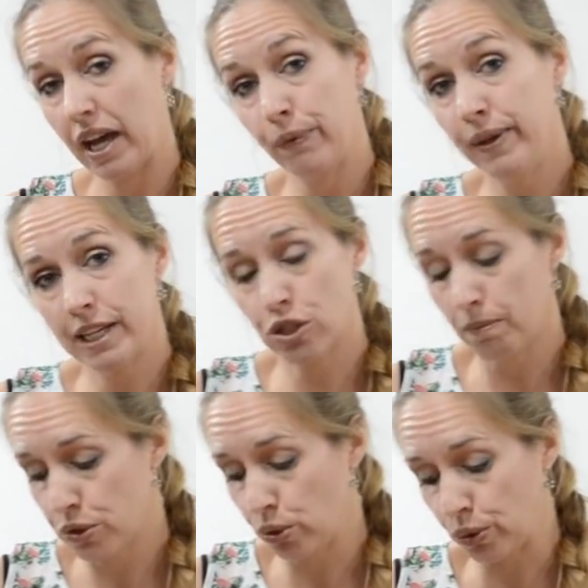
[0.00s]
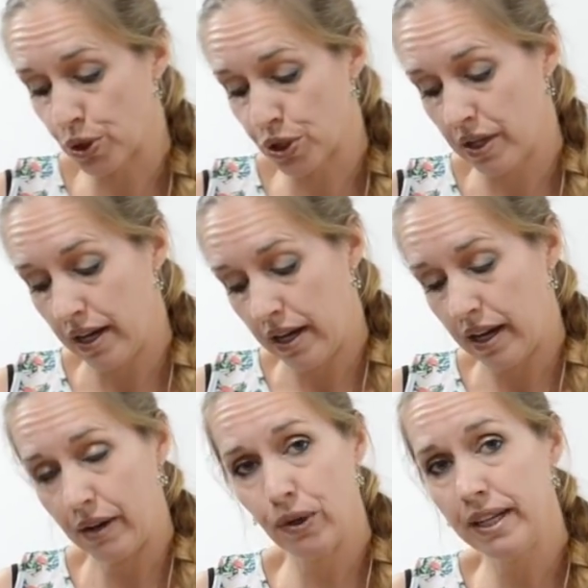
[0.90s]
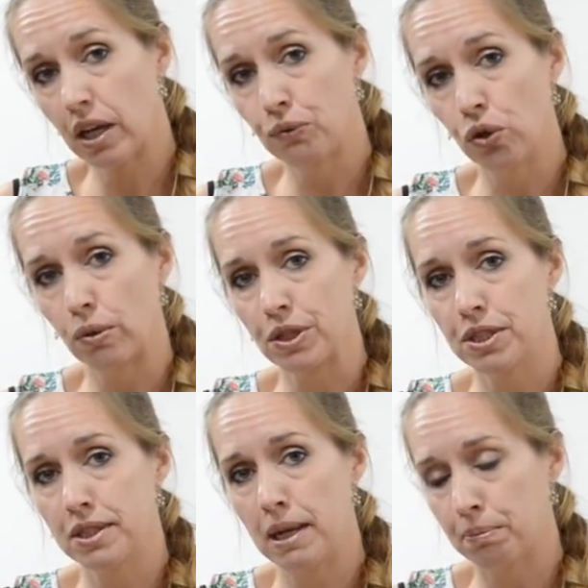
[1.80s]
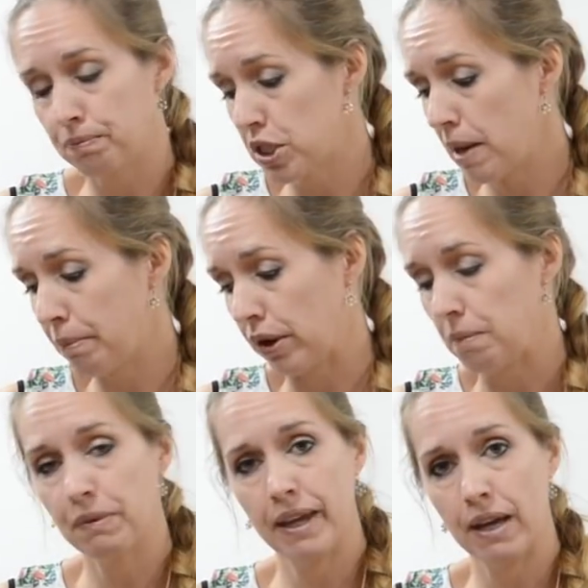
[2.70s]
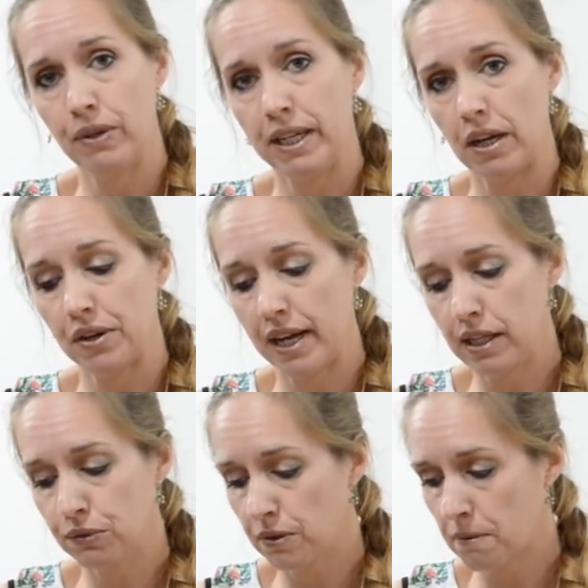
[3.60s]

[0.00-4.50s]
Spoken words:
We need some tools. We need our floral snipper and we need our knife.